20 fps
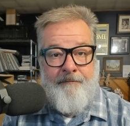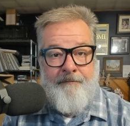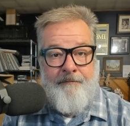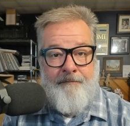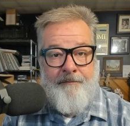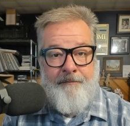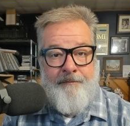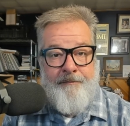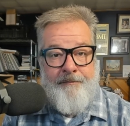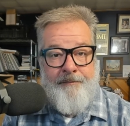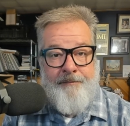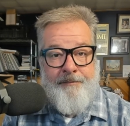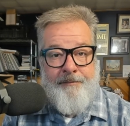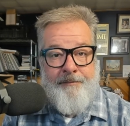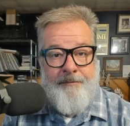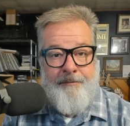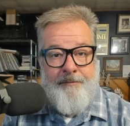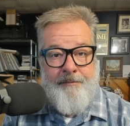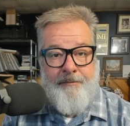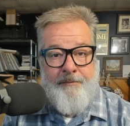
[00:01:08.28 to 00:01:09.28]

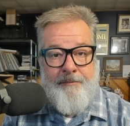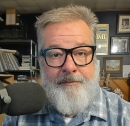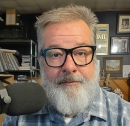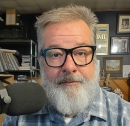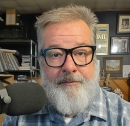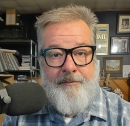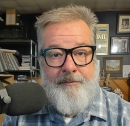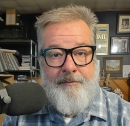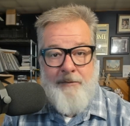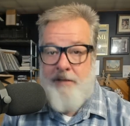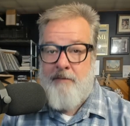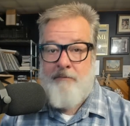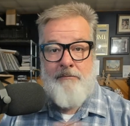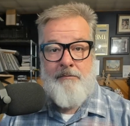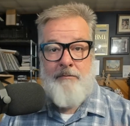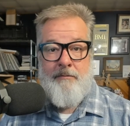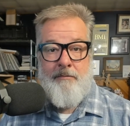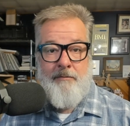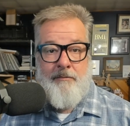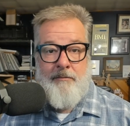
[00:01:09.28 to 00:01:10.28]

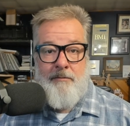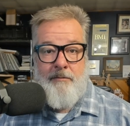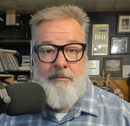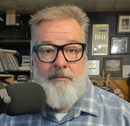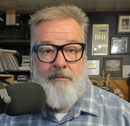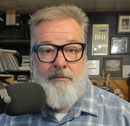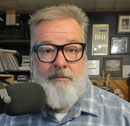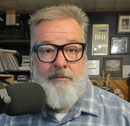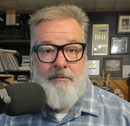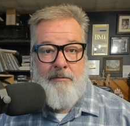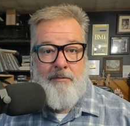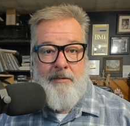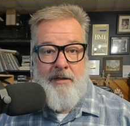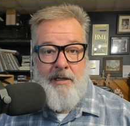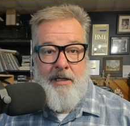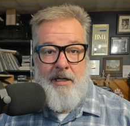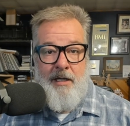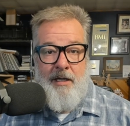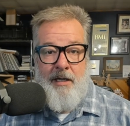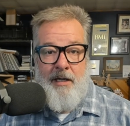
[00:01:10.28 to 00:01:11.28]

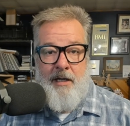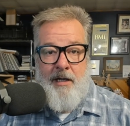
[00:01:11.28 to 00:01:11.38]
(silence)